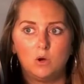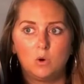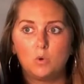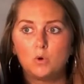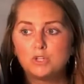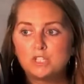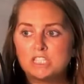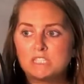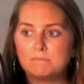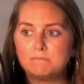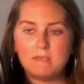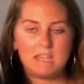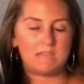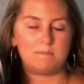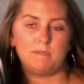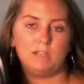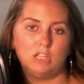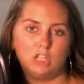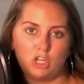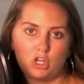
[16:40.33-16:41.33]
Or just
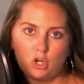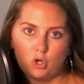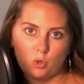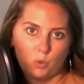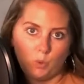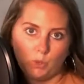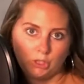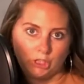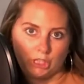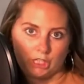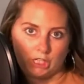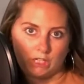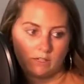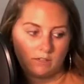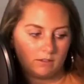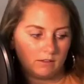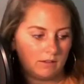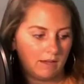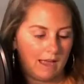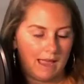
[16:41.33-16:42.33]
make me look cooler.
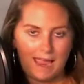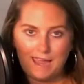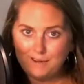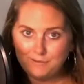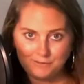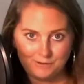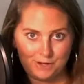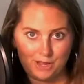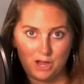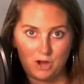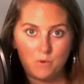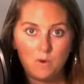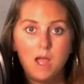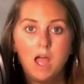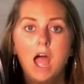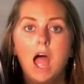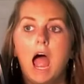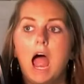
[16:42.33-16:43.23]
I don't know.